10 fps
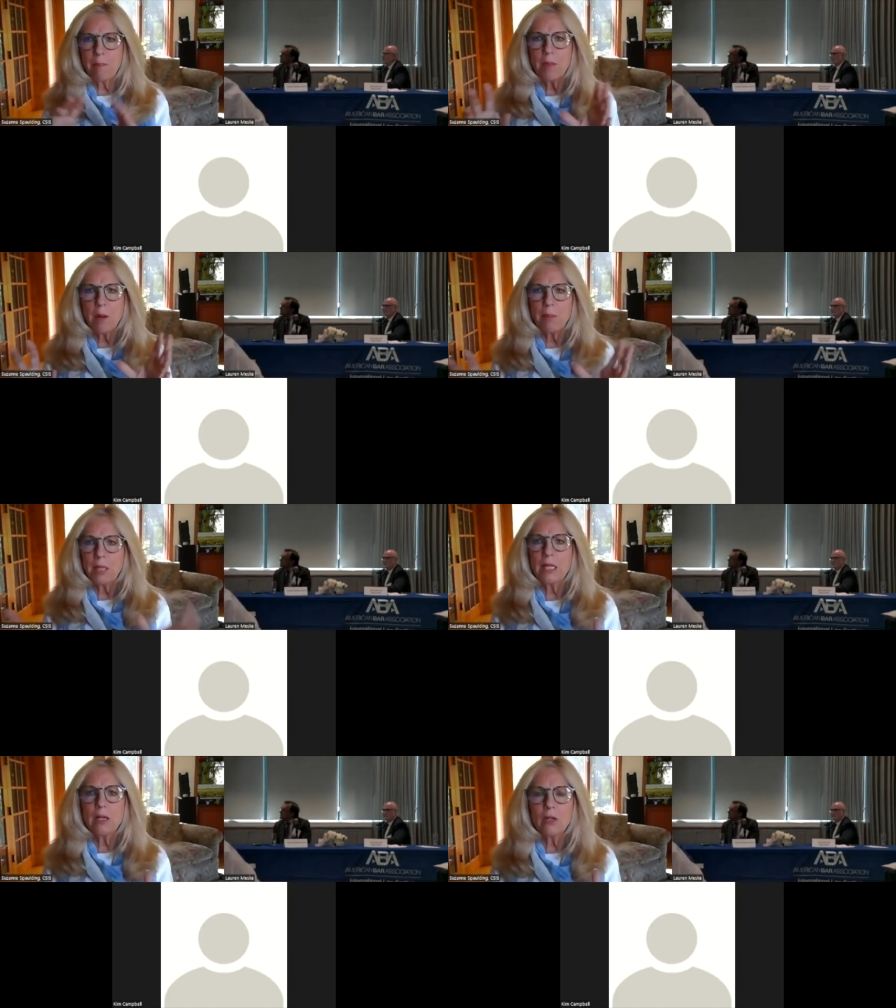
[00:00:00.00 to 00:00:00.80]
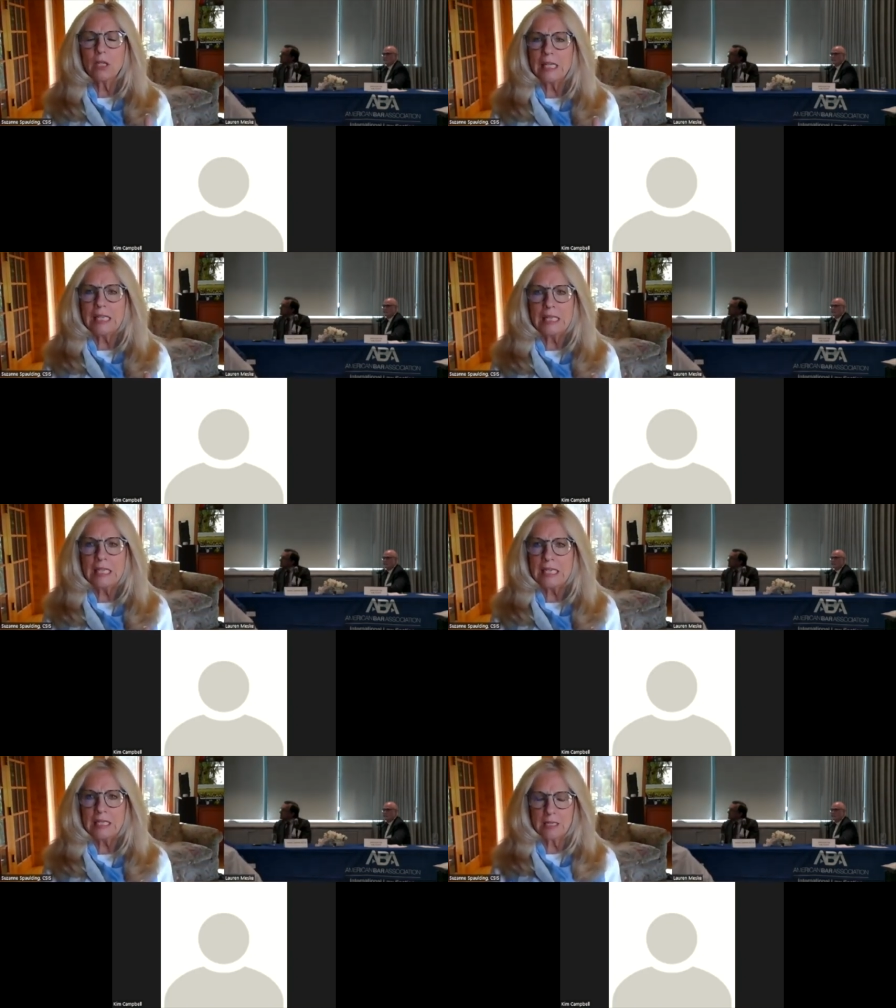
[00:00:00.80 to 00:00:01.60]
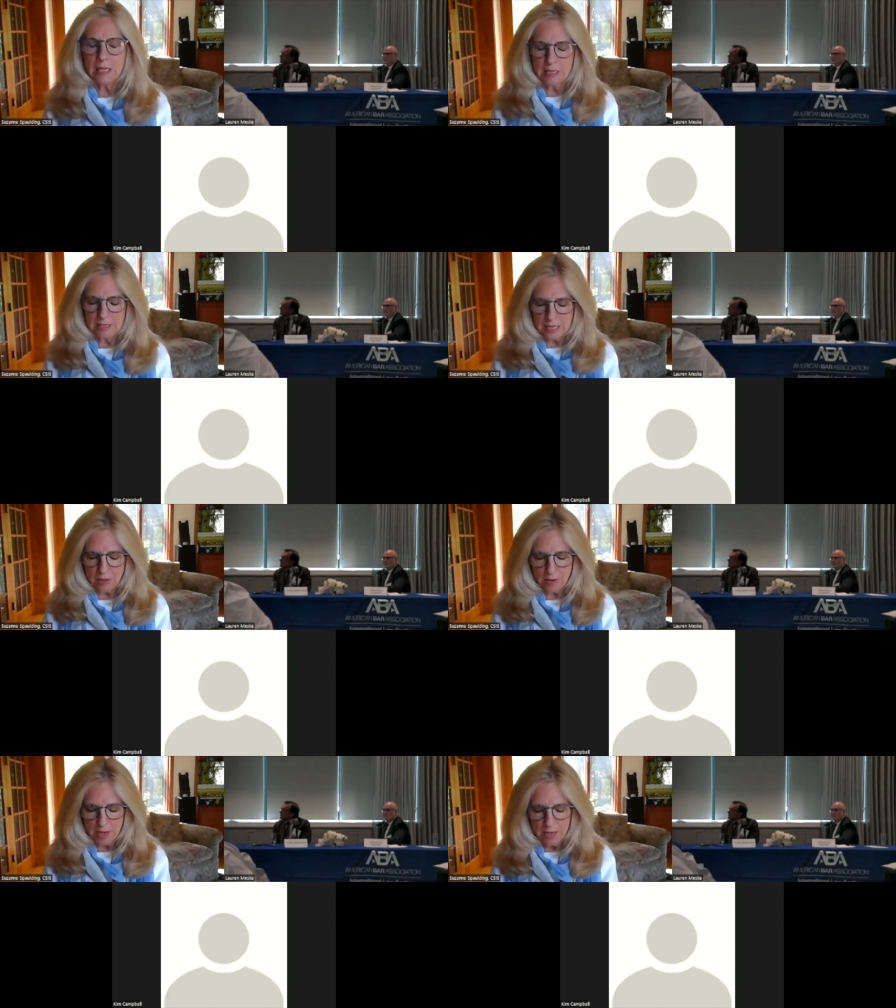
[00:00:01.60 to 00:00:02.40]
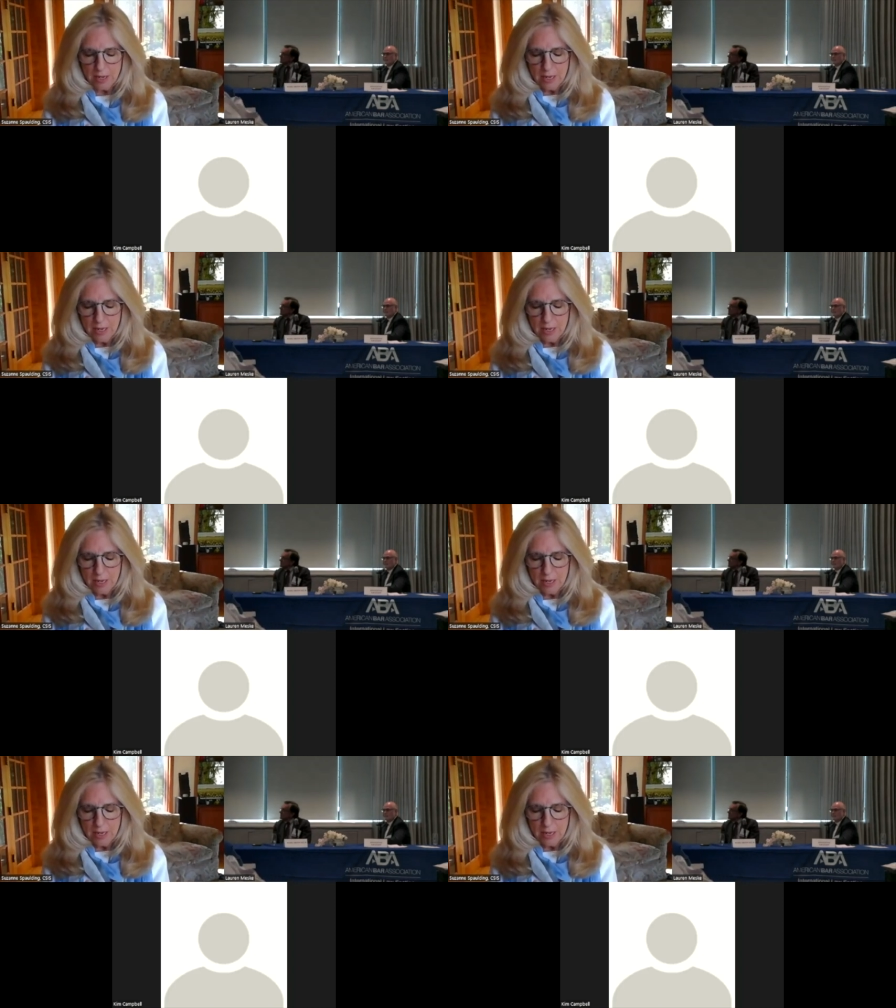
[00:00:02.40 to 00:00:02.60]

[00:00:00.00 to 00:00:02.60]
the political elite, et cetera.